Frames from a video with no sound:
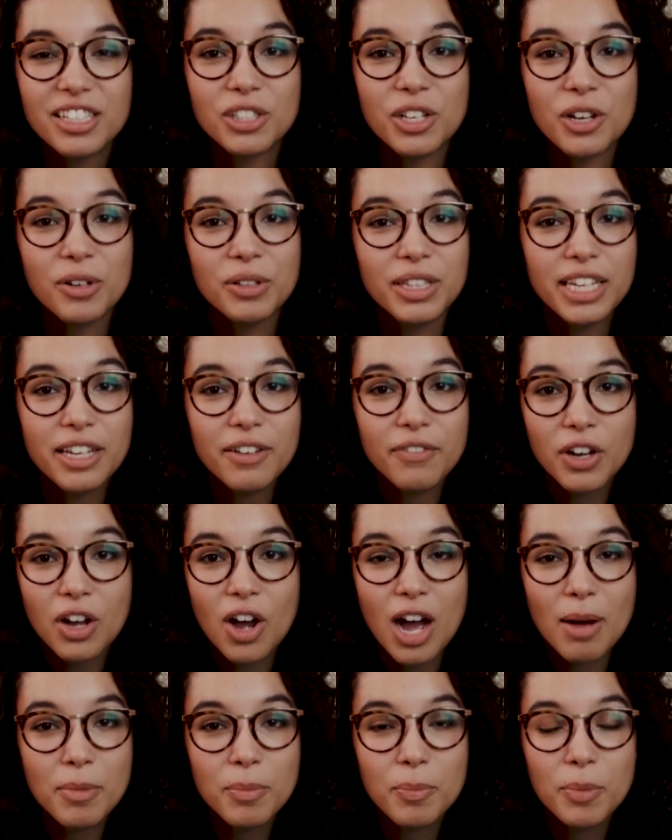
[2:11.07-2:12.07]
So leave
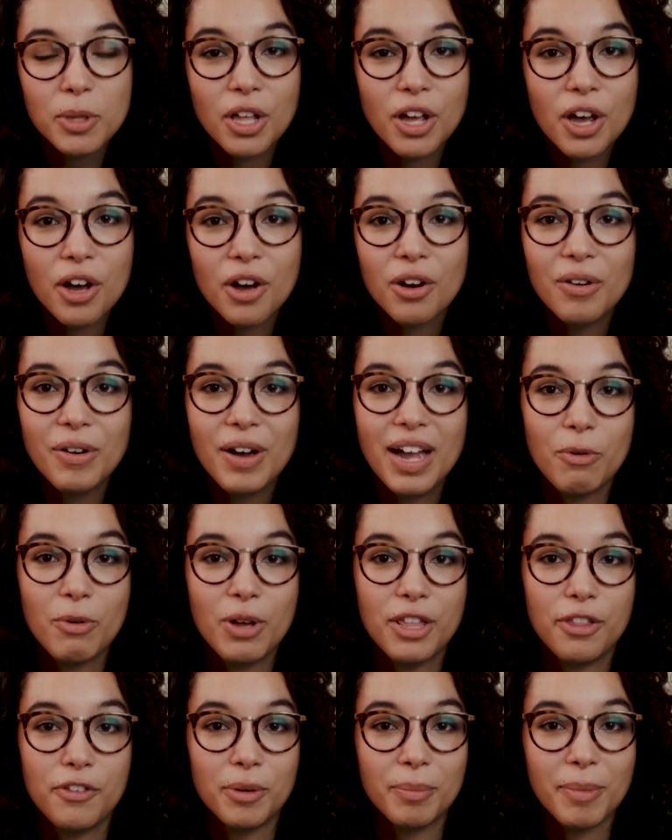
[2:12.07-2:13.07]
a comment below
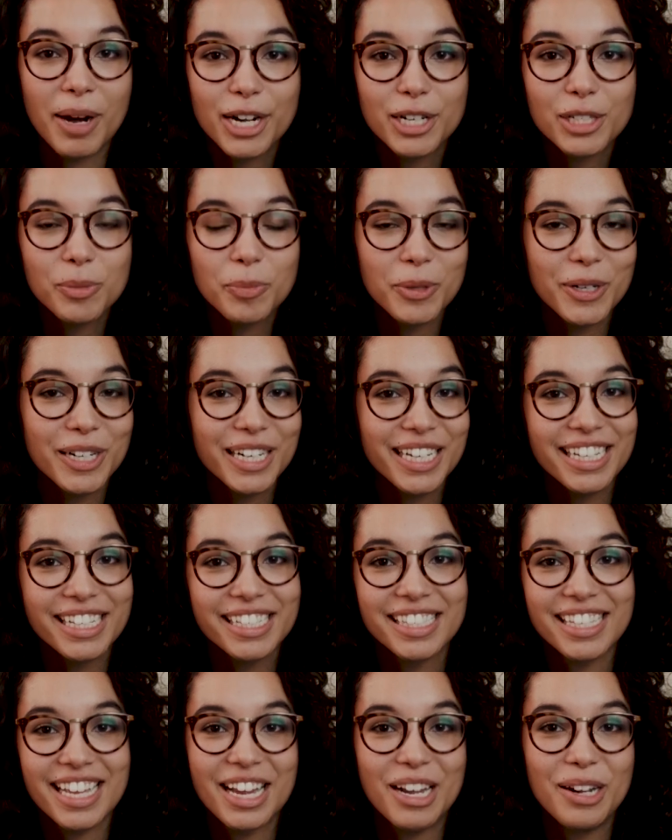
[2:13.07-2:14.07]
with your Myers
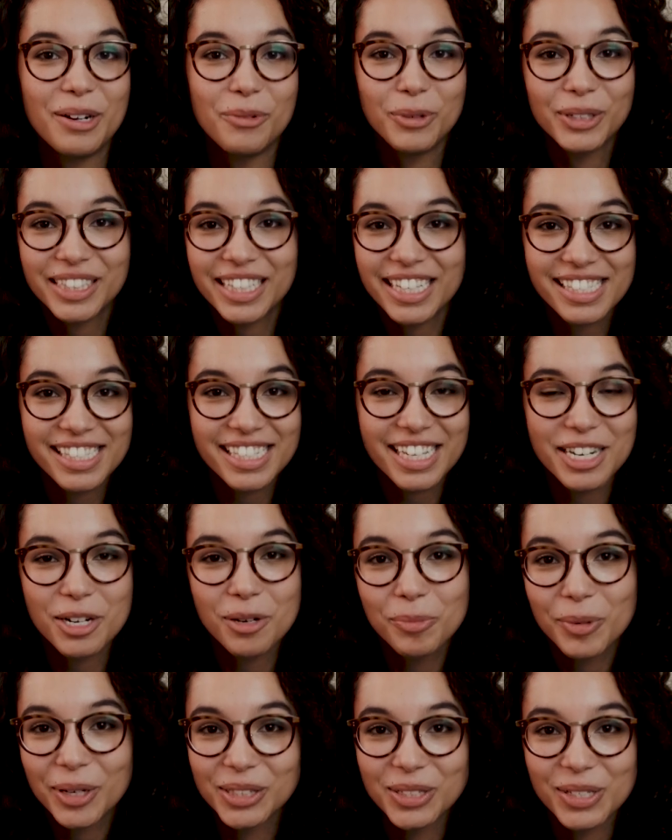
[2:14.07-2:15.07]
Briggs and what the inside
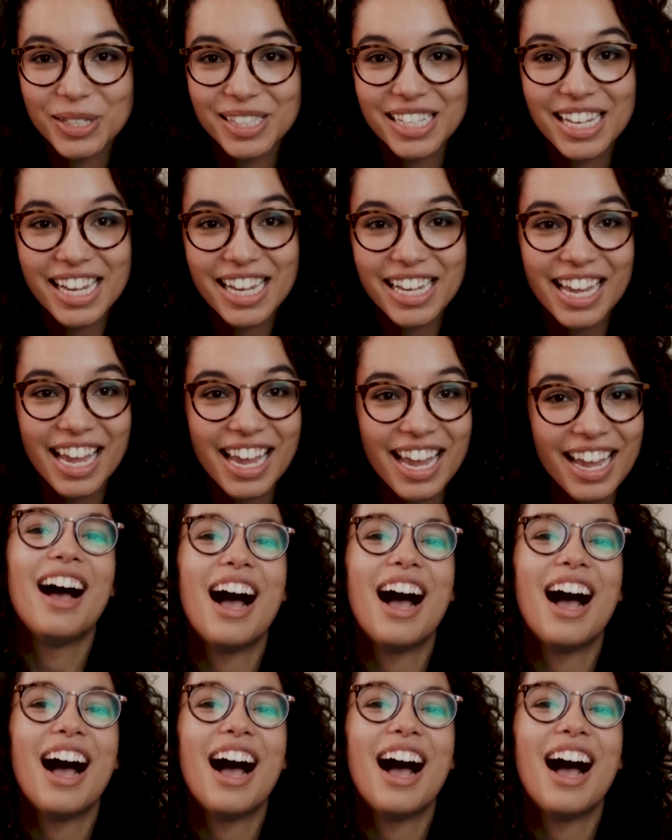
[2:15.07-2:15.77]
of your brain looks like.